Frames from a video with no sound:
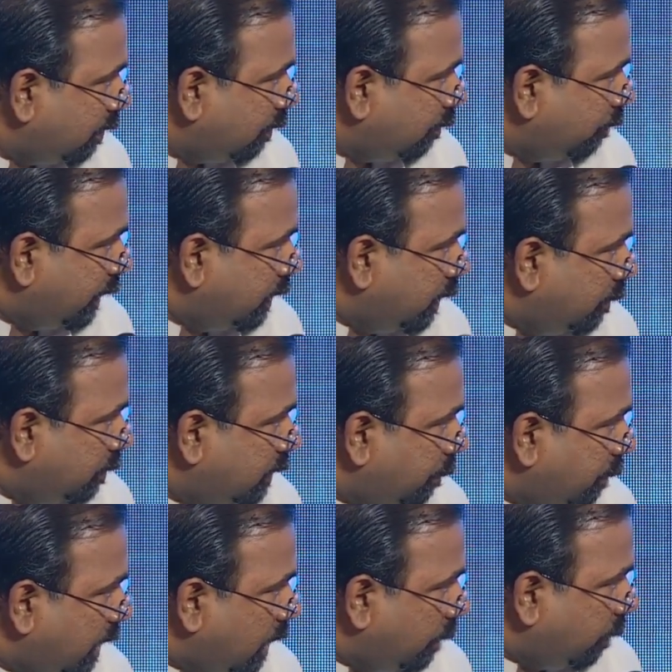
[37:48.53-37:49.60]
whether the
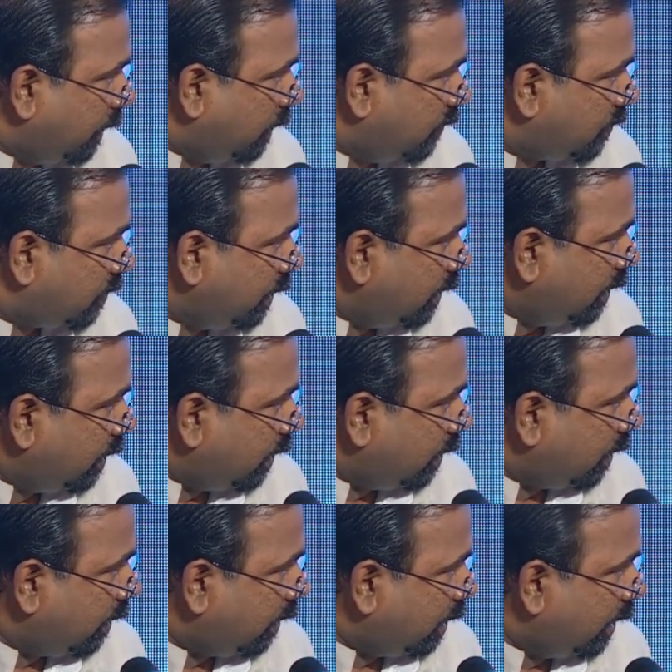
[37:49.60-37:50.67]
megapolis
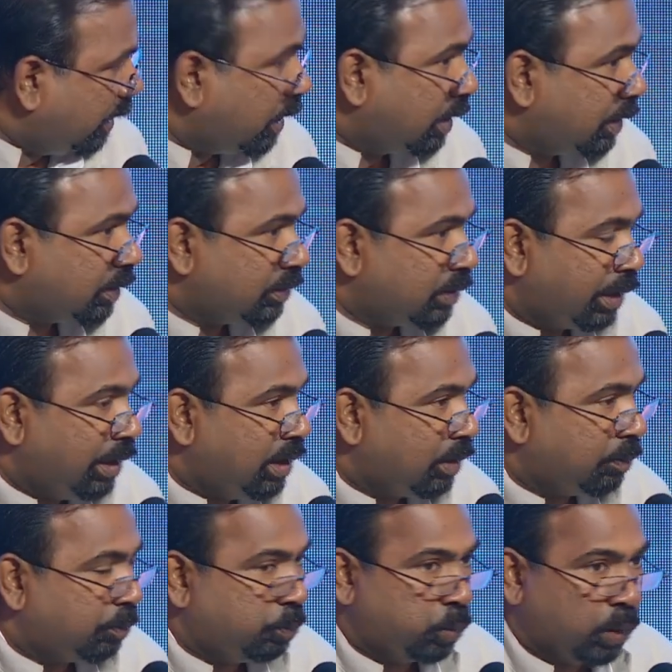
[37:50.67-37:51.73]
in a
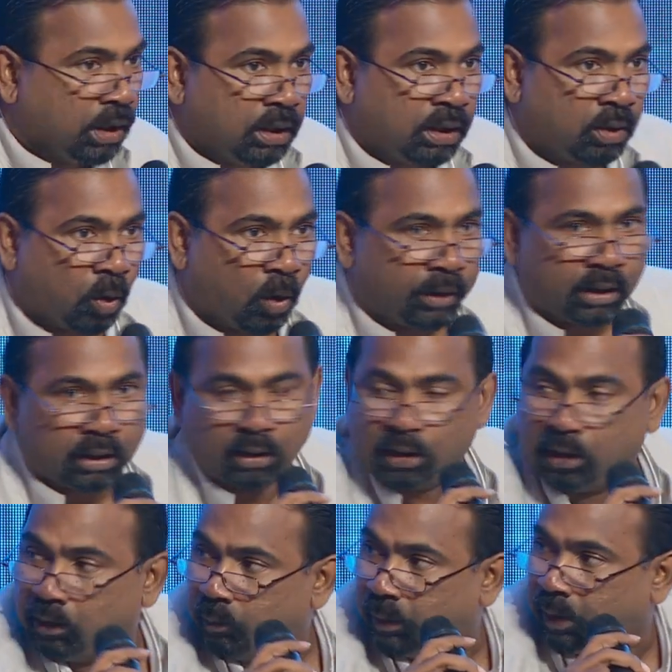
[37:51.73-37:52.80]
world order
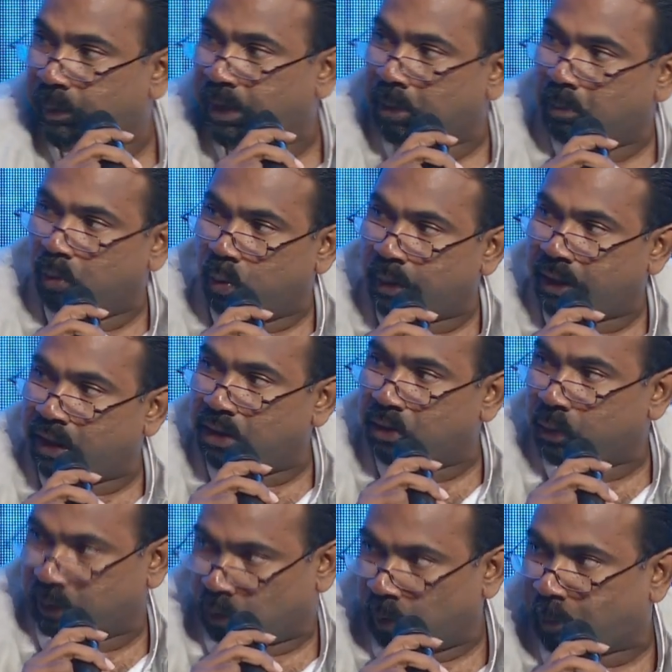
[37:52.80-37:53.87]
where we are moving into
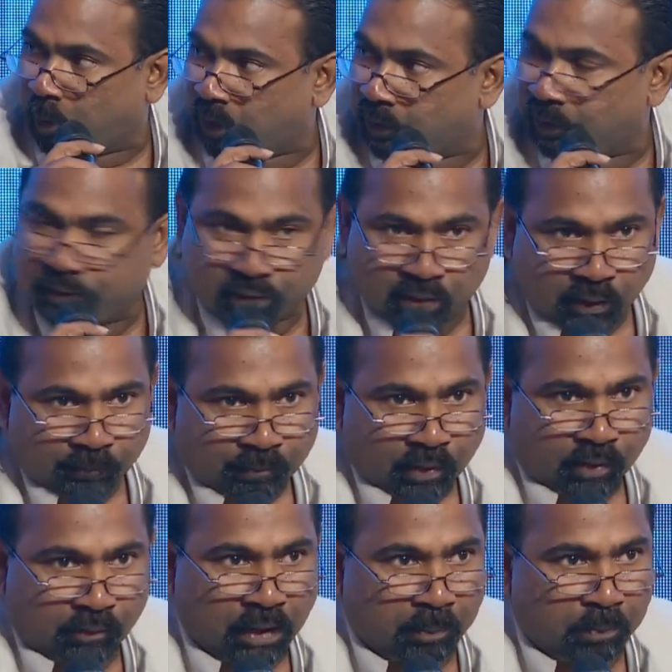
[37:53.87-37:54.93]
ecopolis,
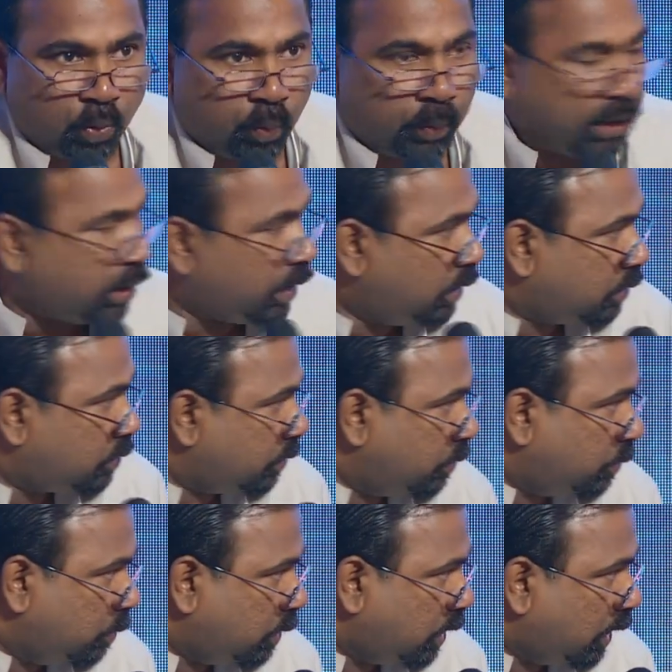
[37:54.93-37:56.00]
we are moving
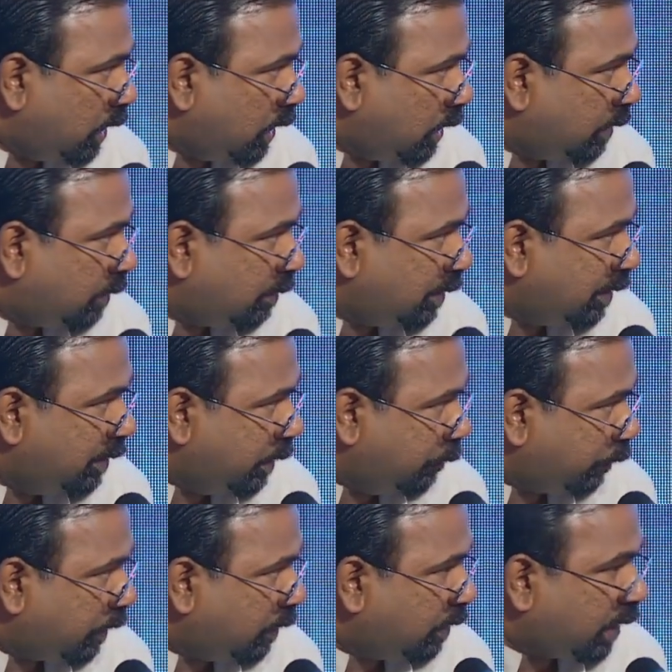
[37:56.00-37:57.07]
into a
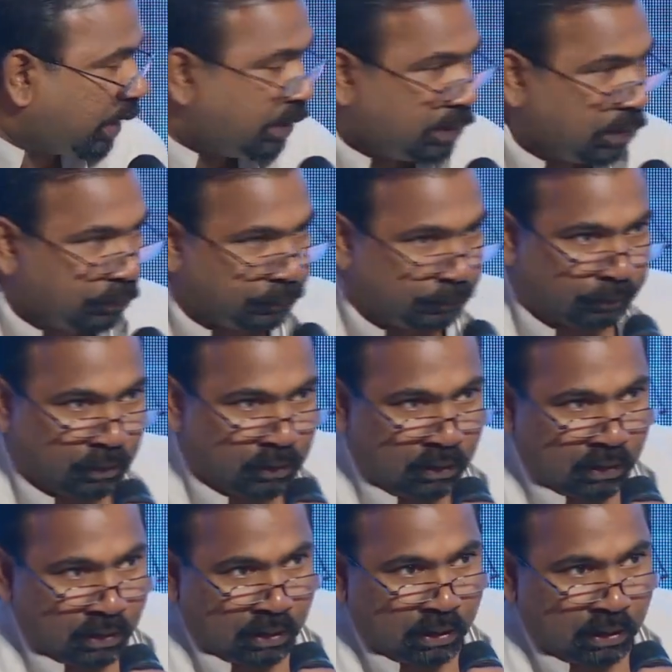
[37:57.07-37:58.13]
different kind of
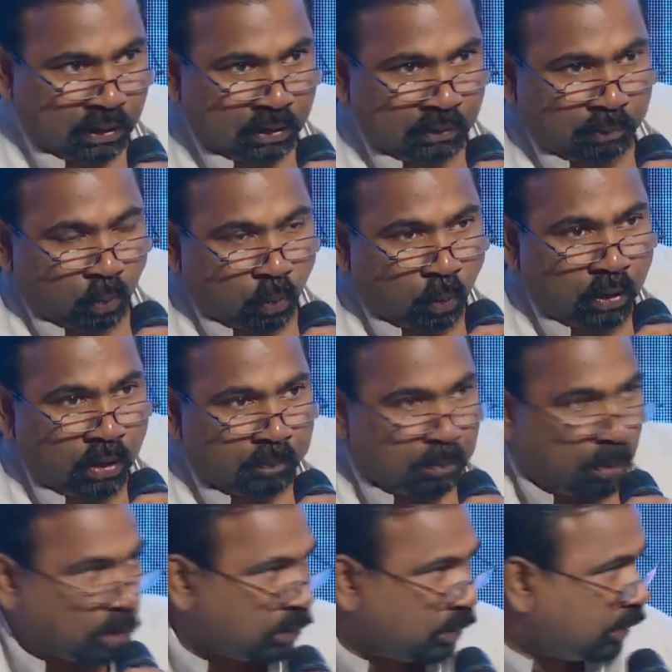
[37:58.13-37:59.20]
old
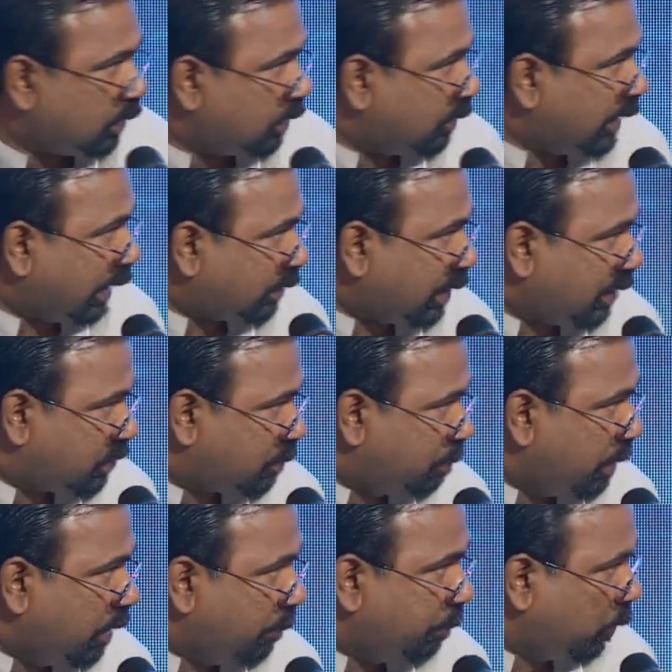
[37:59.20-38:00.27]
model that has
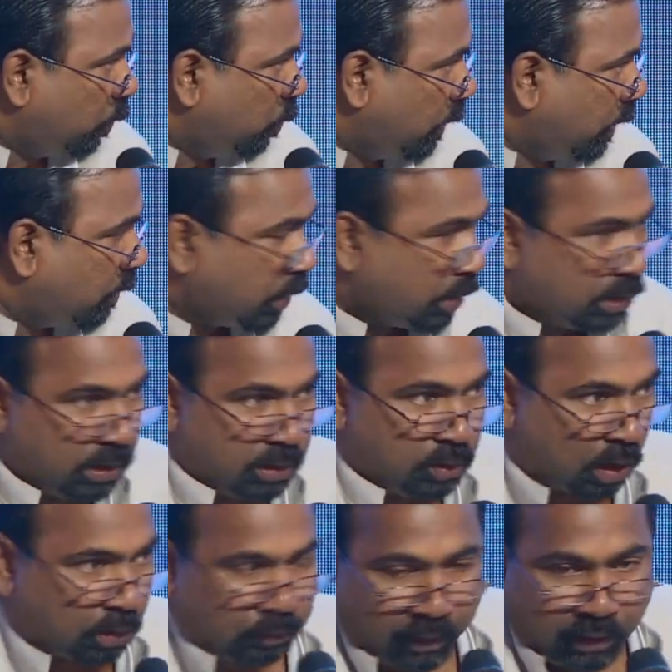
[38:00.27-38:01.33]
been proven
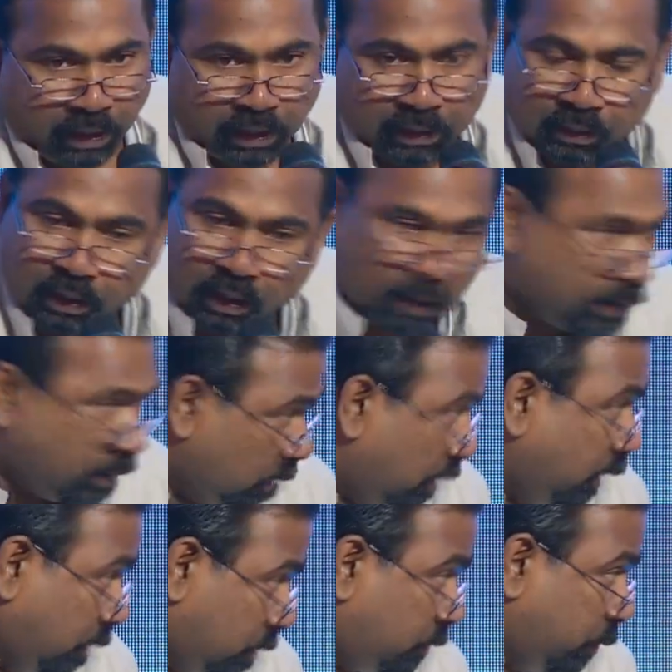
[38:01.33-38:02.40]
not very healthy
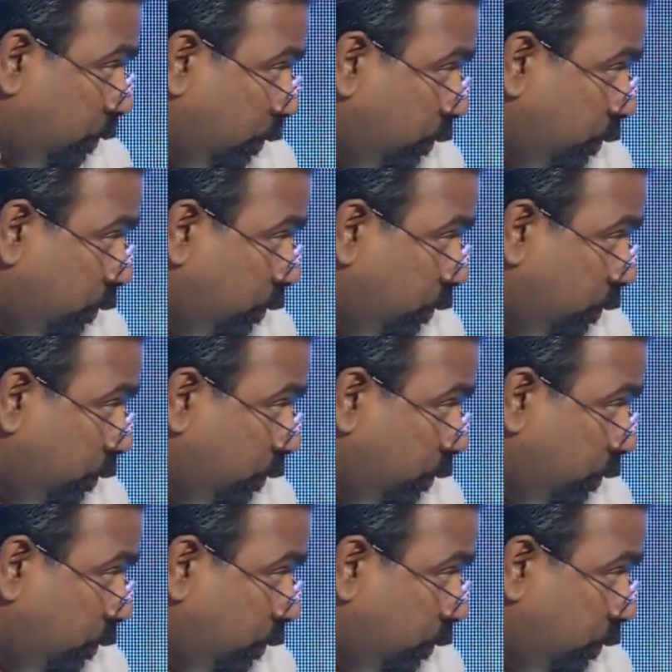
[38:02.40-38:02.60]
to